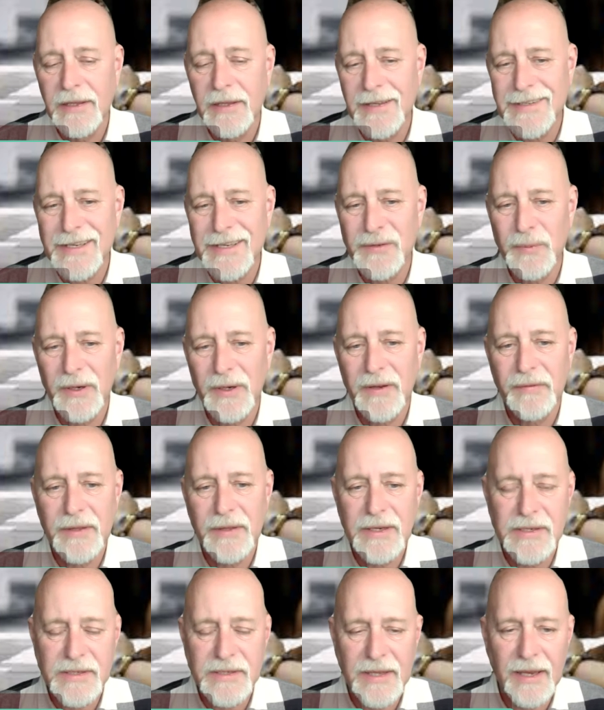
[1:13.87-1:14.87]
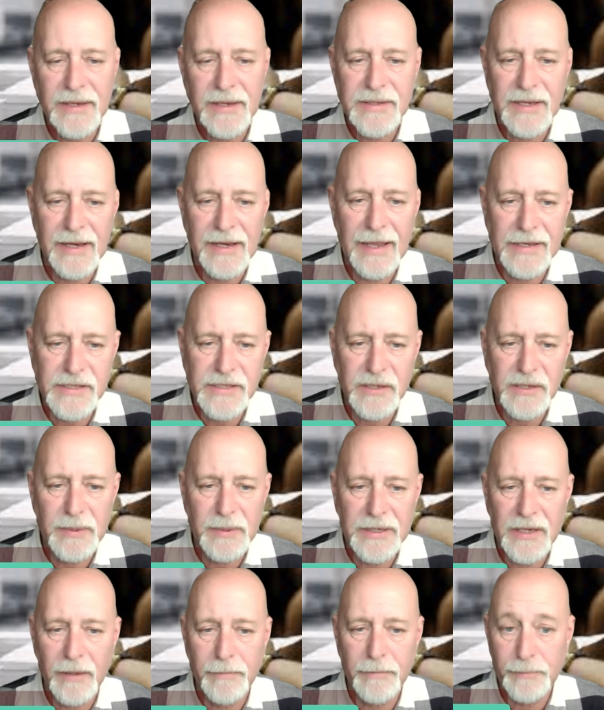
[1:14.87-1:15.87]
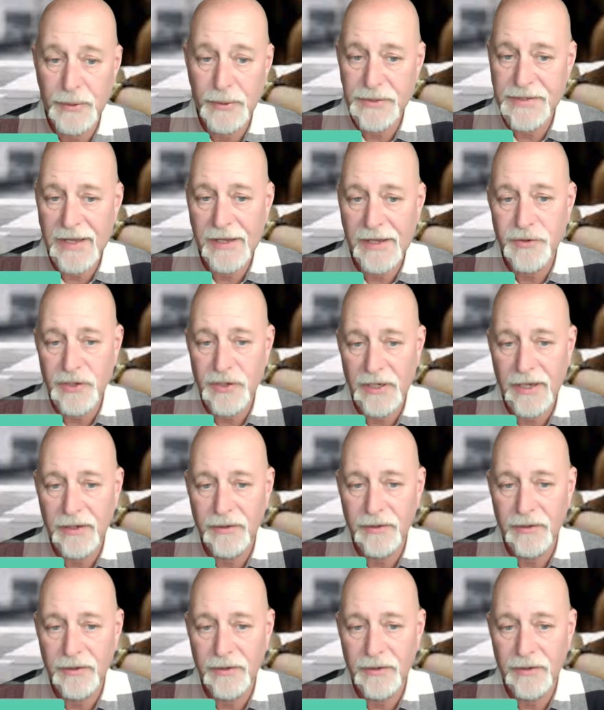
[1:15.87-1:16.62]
this is one of these things that has to be done presentially.